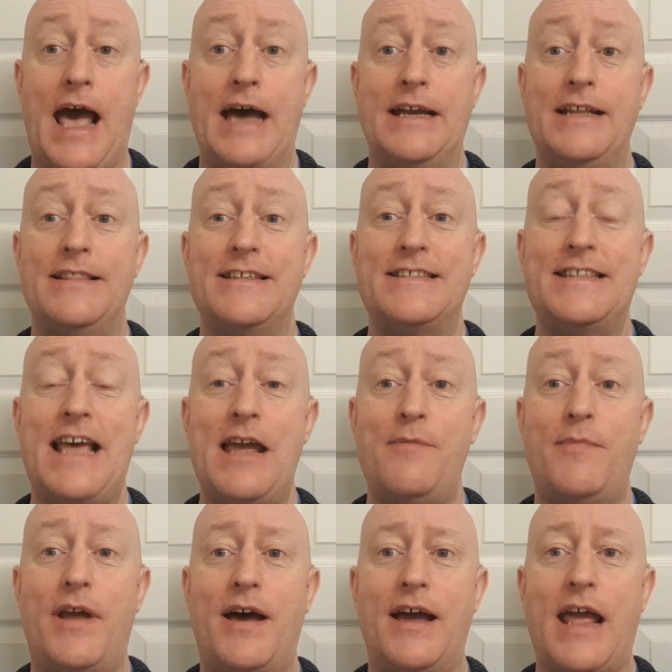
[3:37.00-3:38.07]
And in the
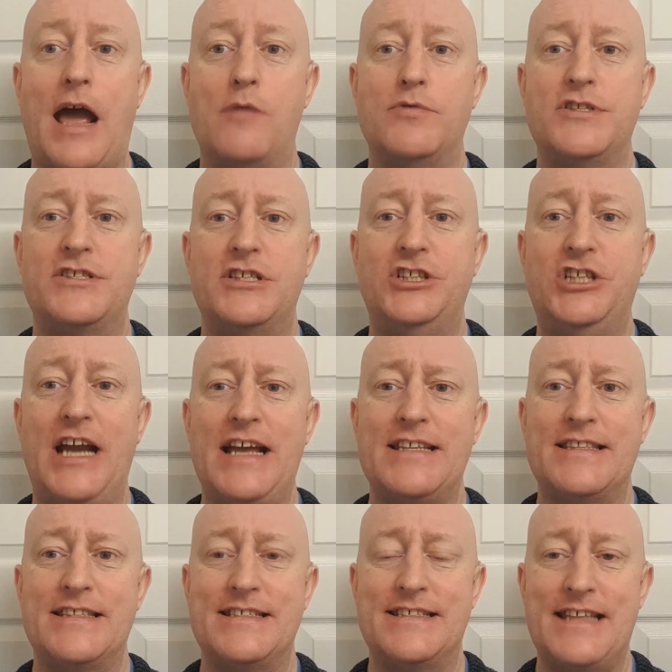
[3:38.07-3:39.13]
same light, I would
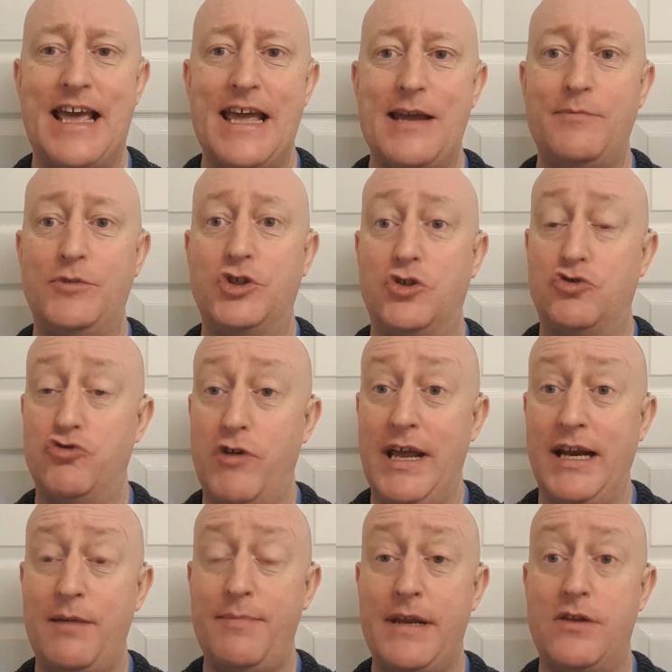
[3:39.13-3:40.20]
suggest the same should
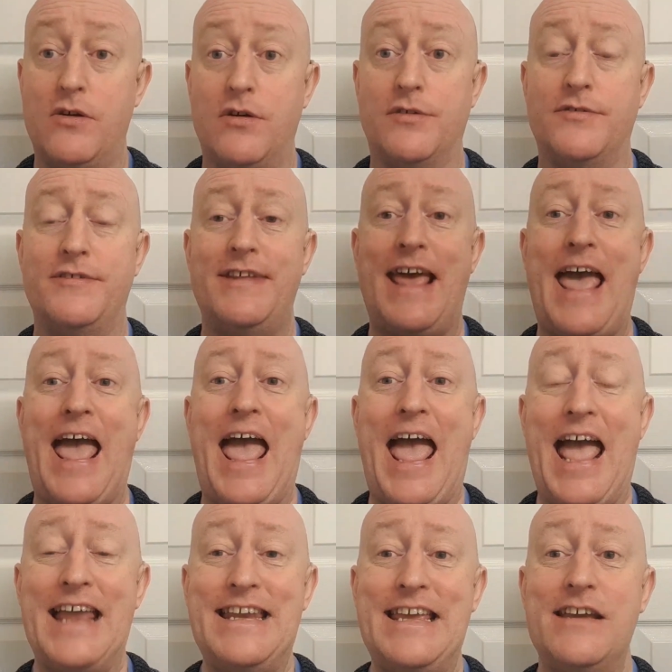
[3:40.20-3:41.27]
really be done to
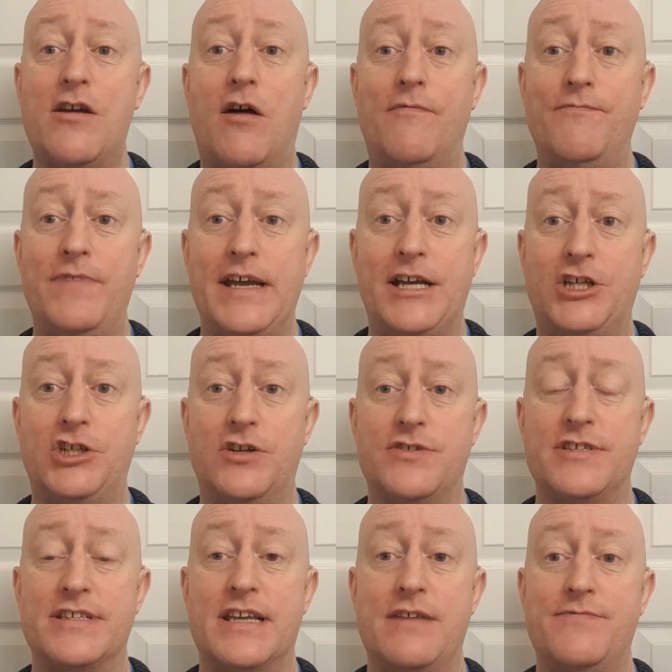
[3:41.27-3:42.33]
any
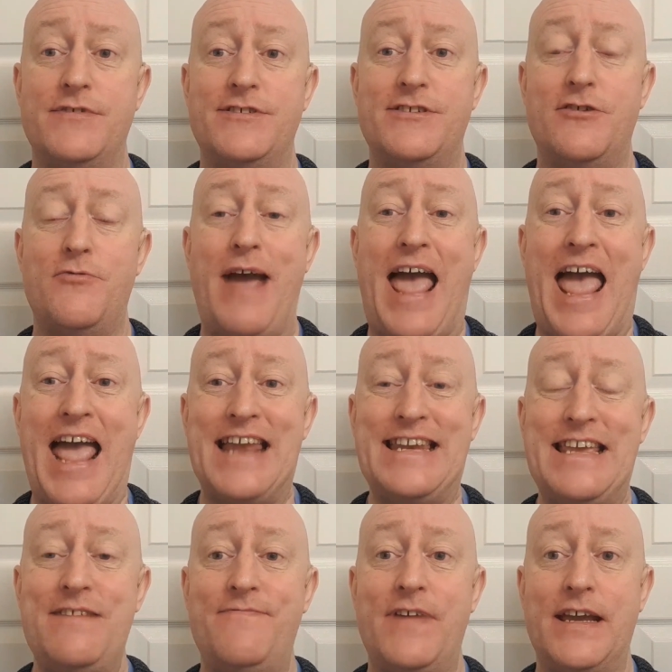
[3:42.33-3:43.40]
convictions given to
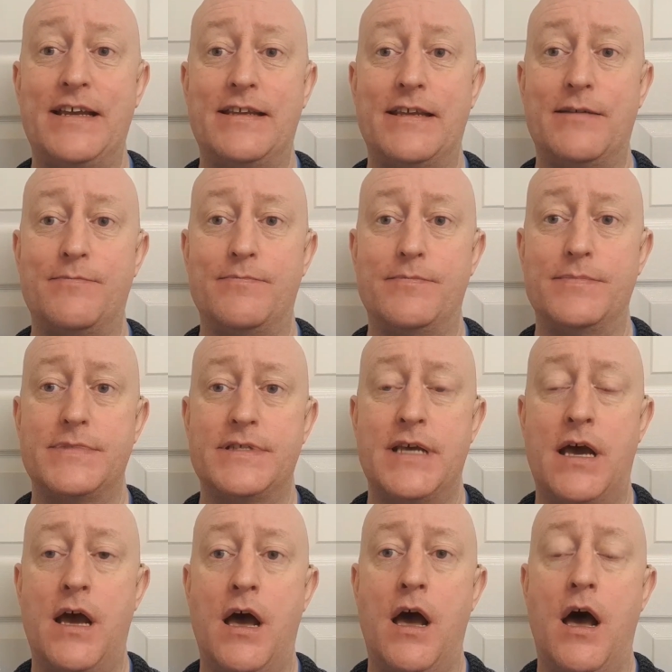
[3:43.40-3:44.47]
any victims
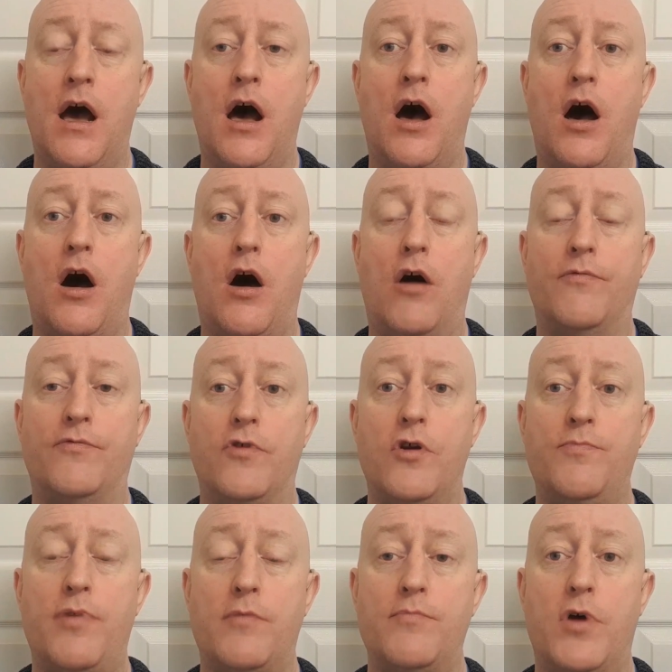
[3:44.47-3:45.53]
of
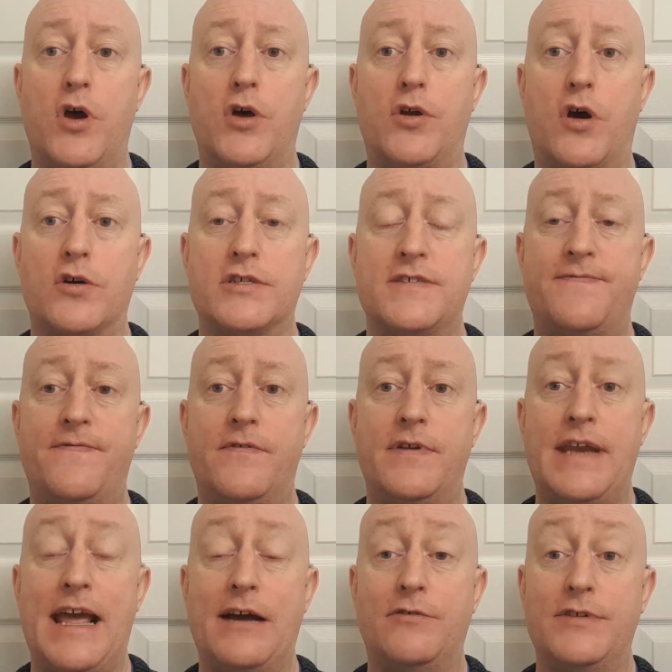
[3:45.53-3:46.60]
Rupert Murdoch's
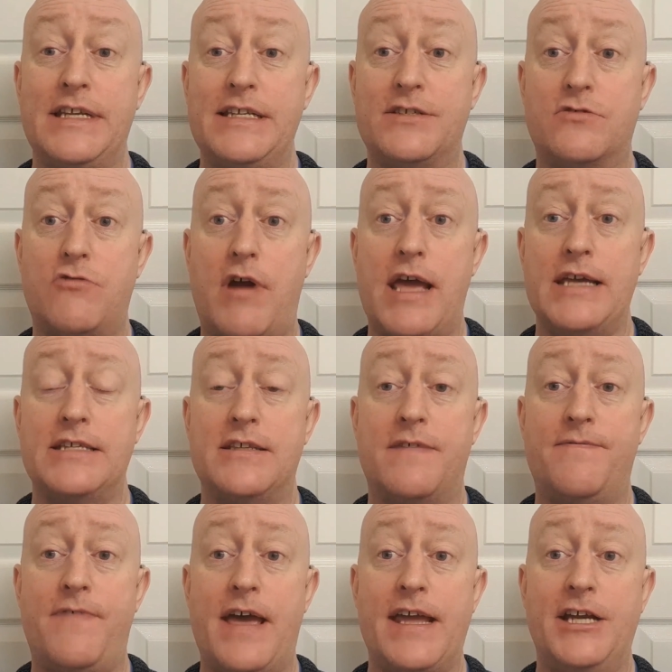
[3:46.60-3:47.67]
now disgraced
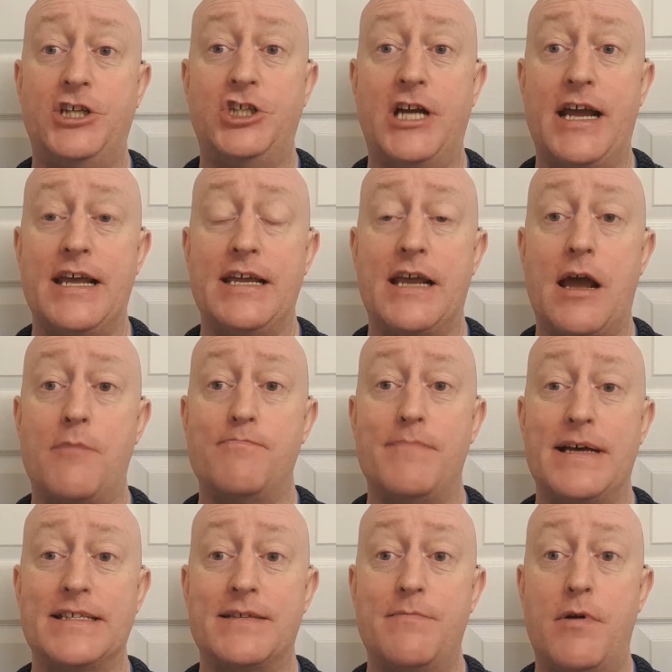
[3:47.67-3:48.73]
fake sheikh,
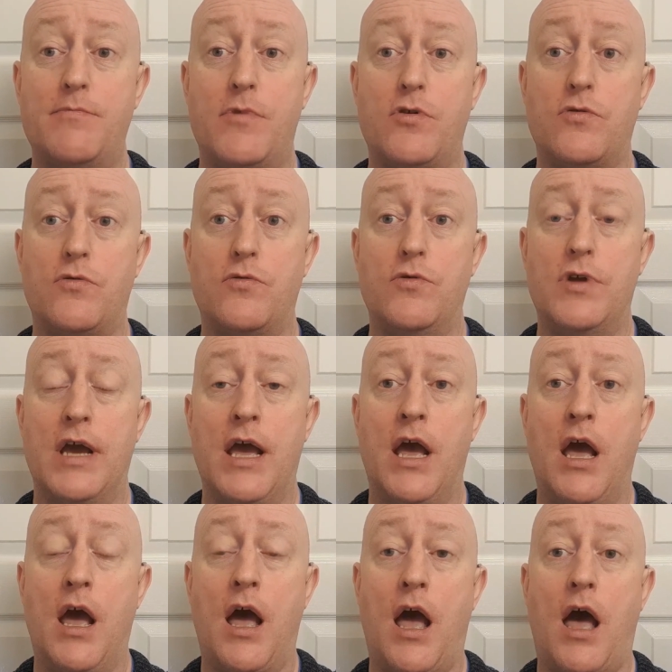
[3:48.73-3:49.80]
Mazher Mahmood,
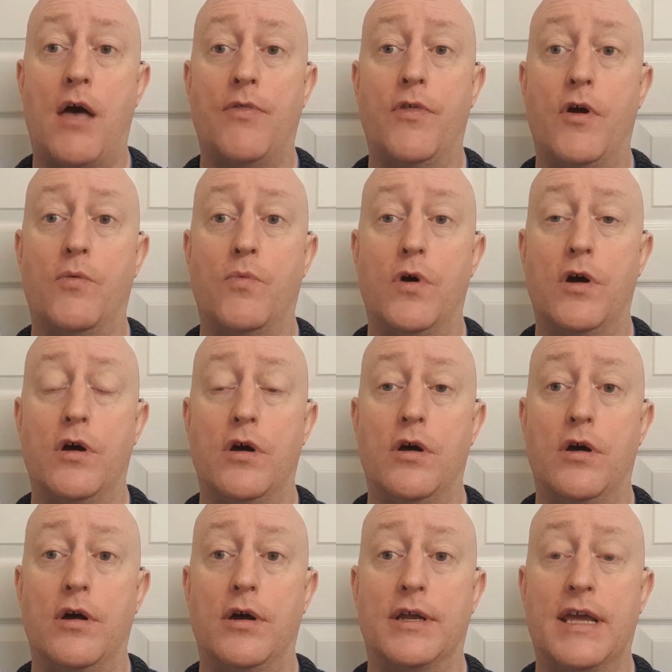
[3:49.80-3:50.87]
that
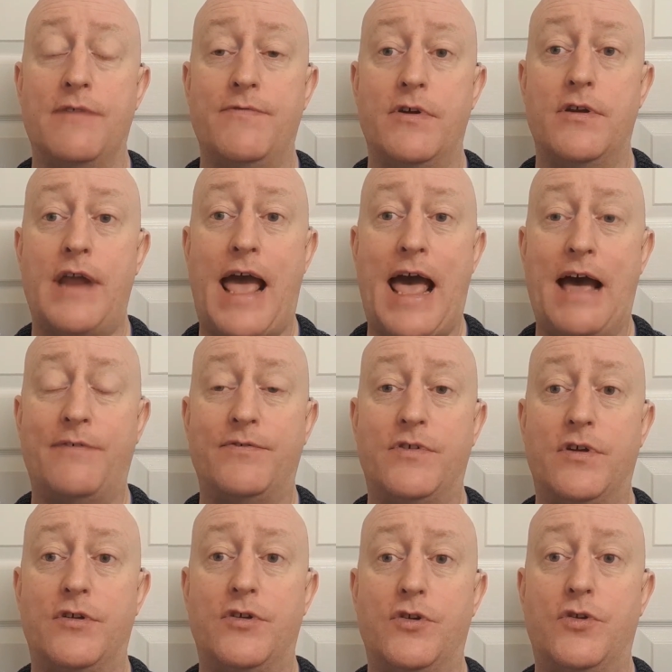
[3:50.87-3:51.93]
were given after